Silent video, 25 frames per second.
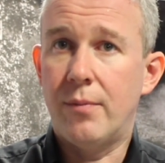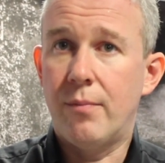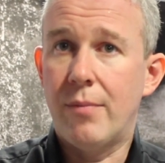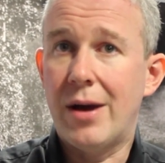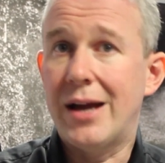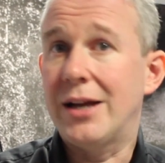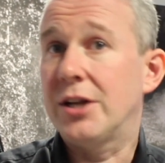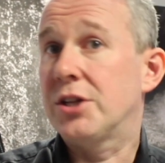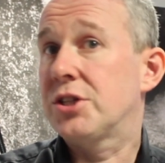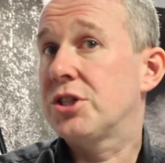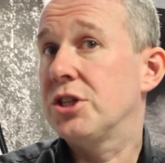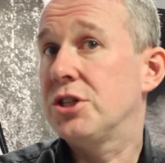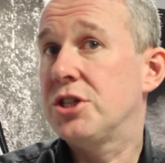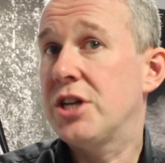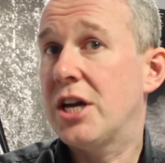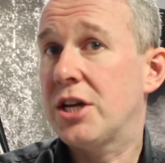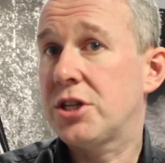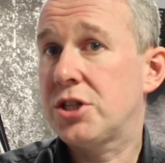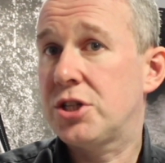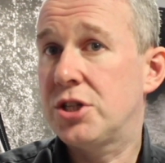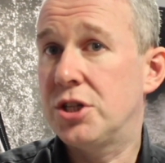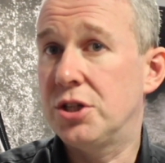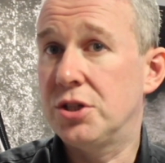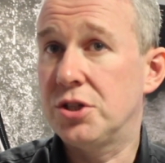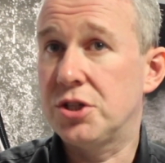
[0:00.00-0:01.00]
make
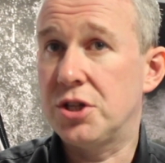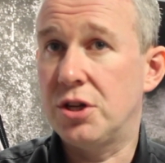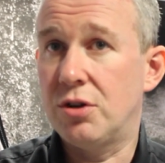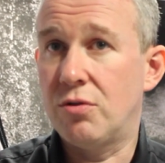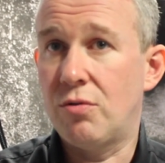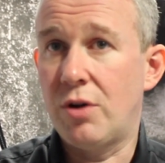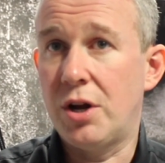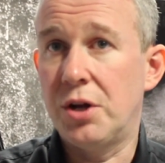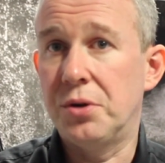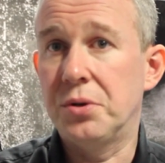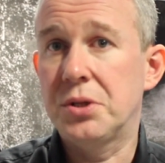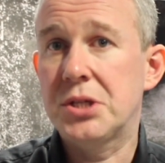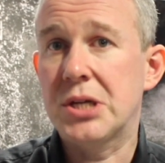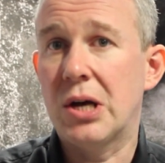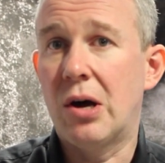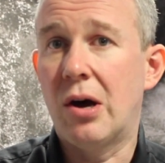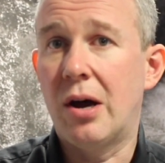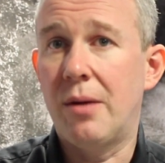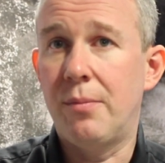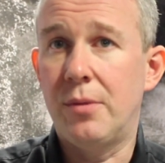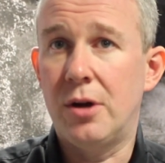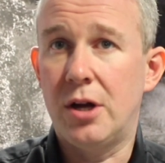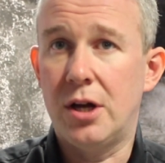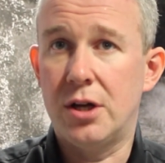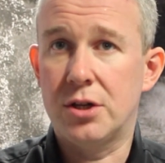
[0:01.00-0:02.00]
suggestions in real
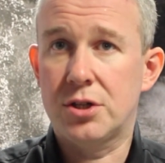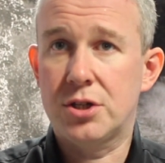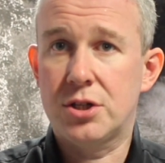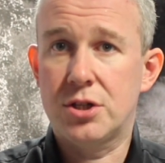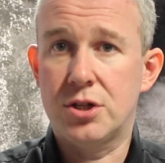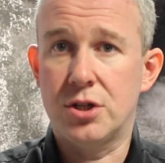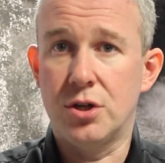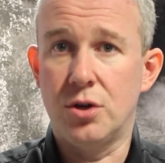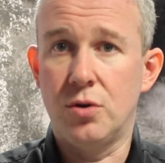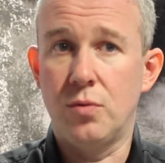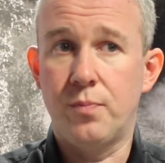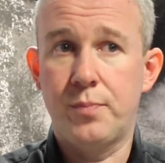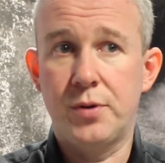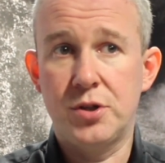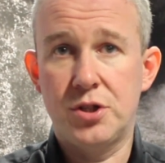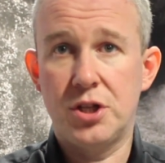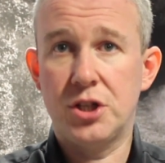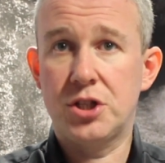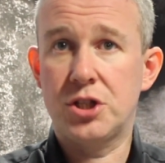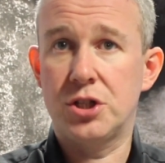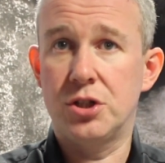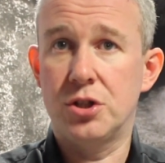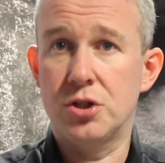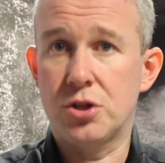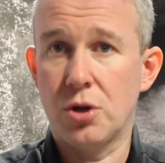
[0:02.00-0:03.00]
time as to
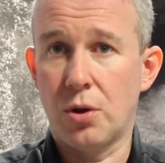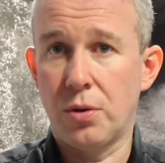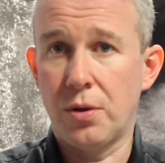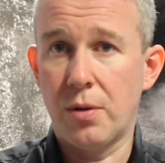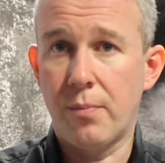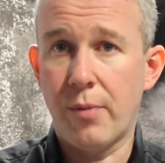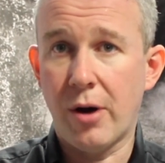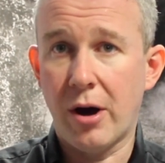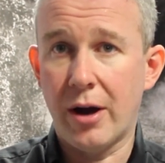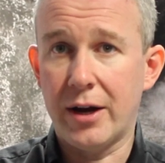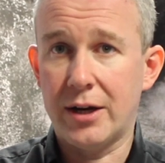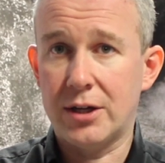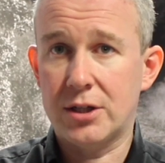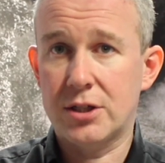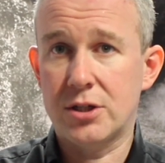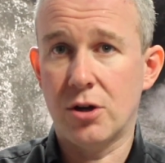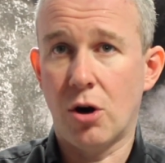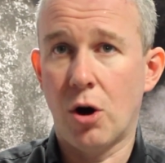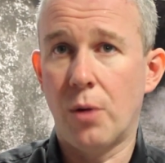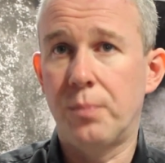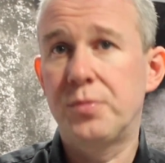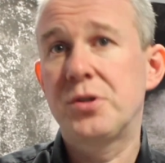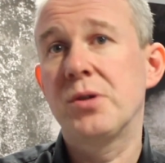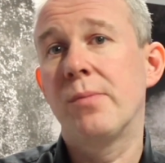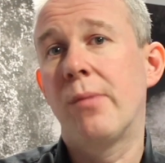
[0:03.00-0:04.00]
positions on the bike to
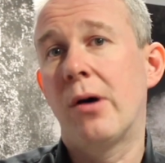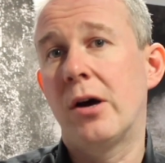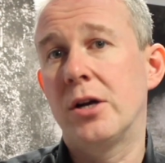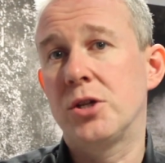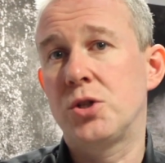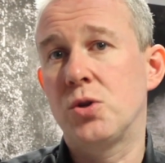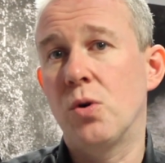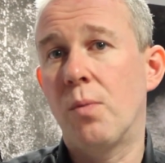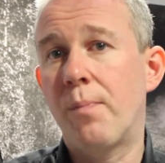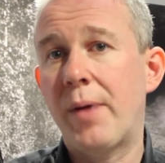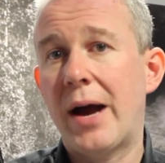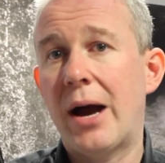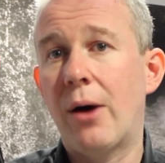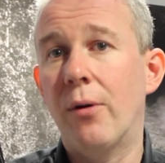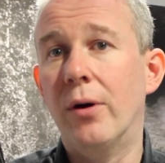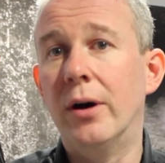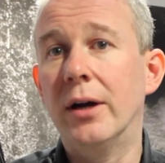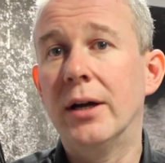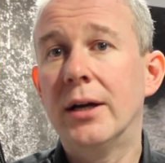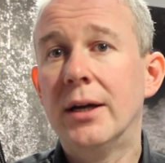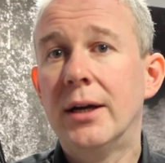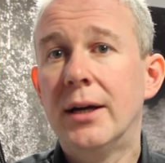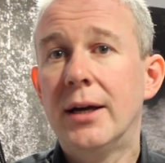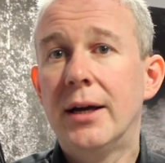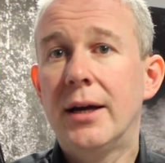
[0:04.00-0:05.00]
optimise your power.
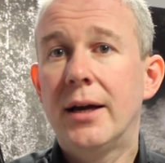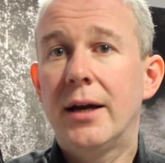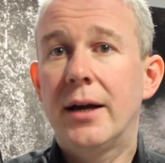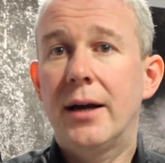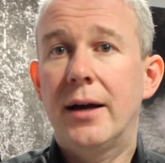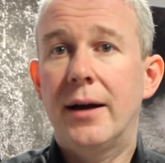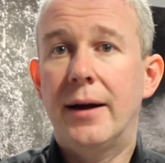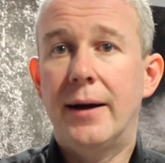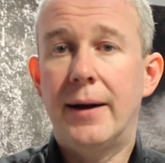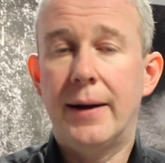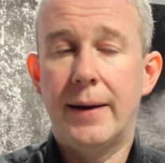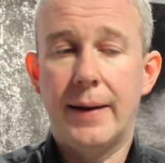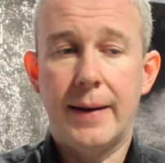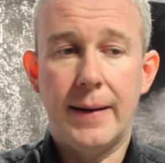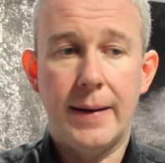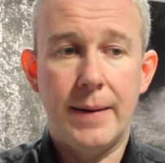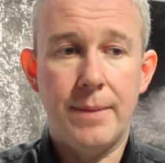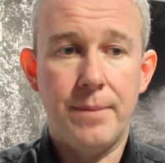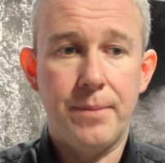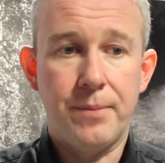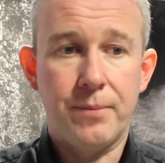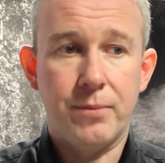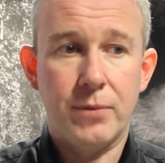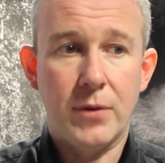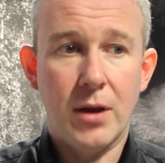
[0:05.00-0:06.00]

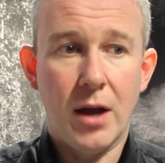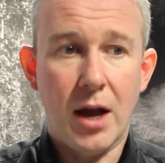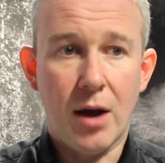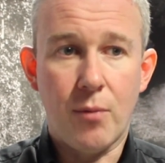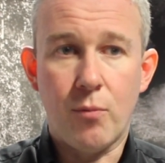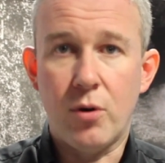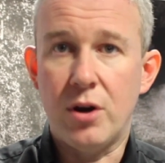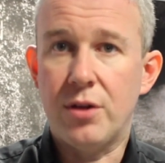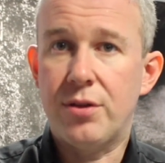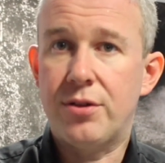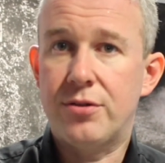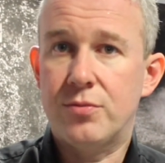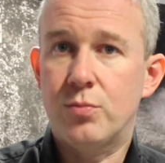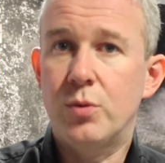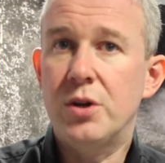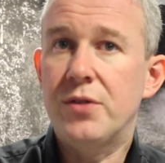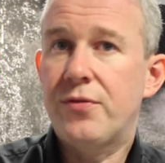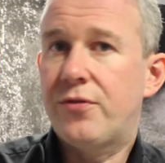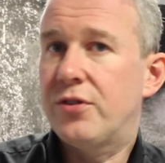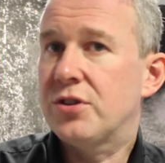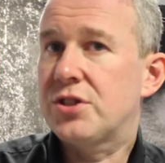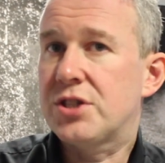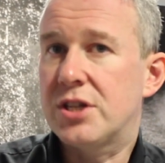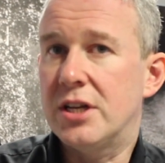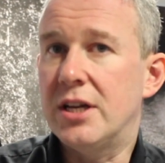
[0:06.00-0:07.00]
And we
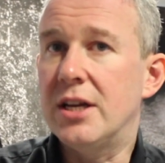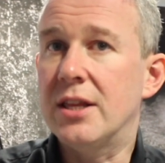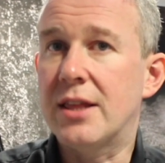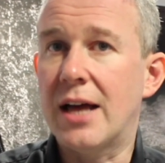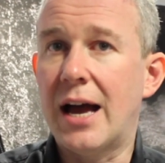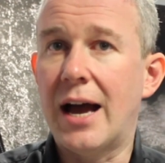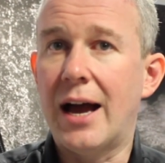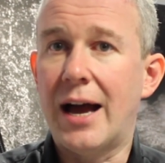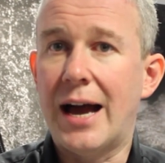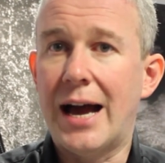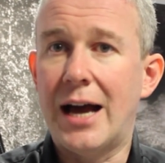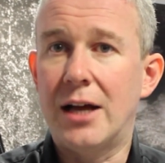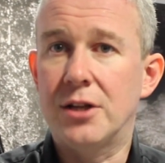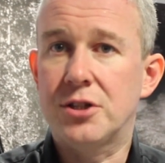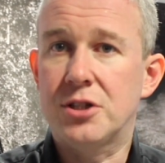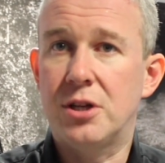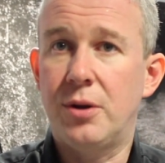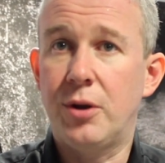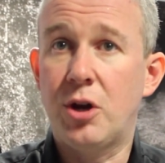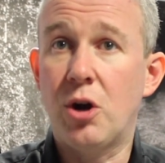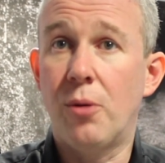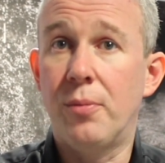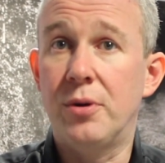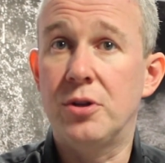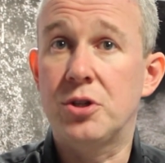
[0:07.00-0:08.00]
foresee that
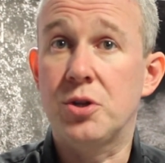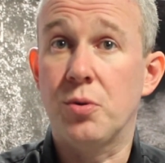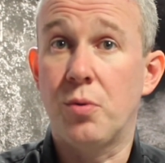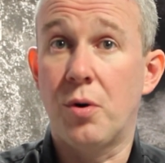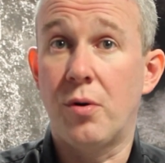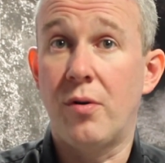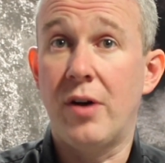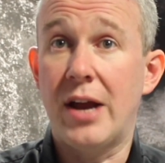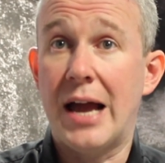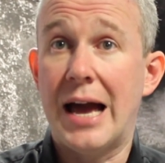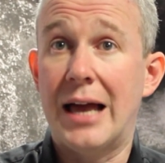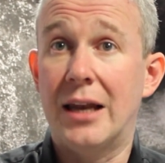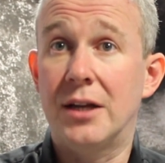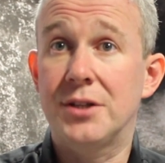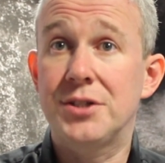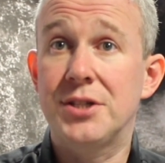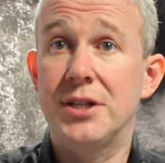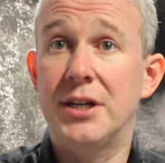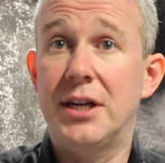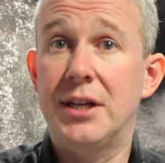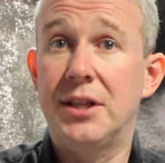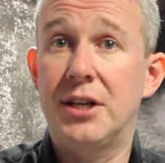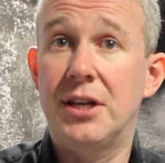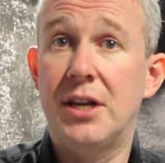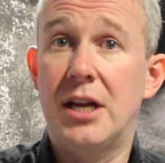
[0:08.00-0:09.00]
actually coming to a
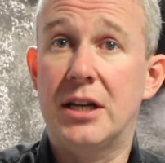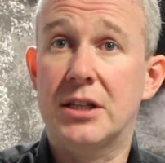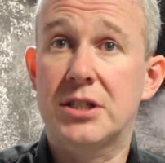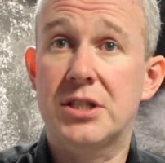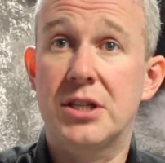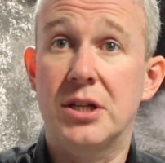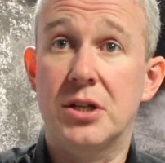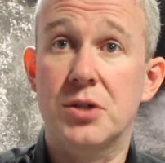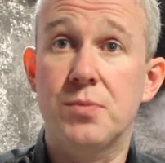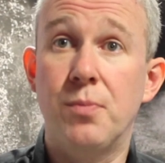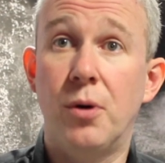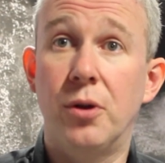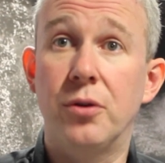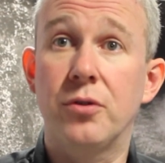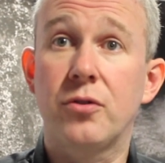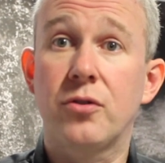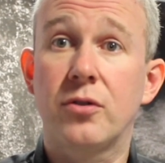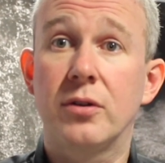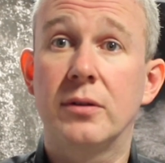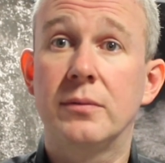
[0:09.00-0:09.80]
reality in the next 6 months.